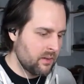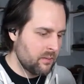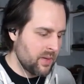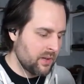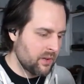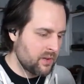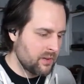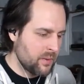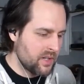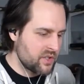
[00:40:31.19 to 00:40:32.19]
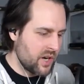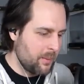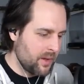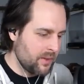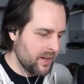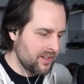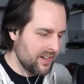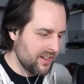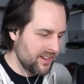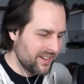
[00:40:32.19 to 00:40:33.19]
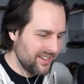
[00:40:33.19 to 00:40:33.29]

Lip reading: We can shop online together.